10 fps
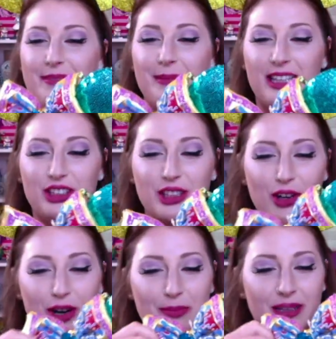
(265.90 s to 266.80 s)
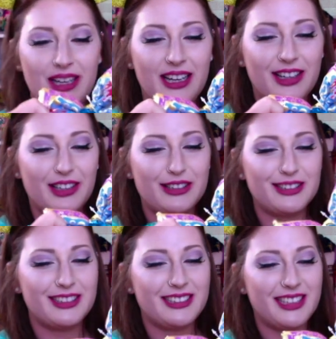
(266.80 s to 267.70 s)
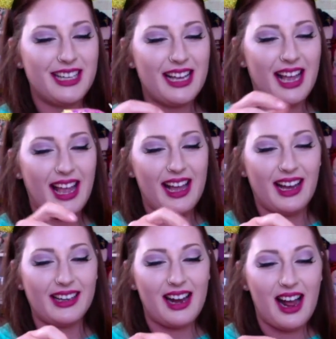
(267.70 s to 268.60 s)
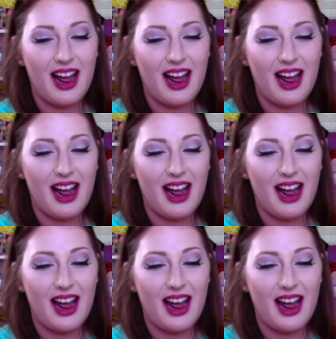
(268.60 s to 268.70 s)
Magic Carpet Ears. And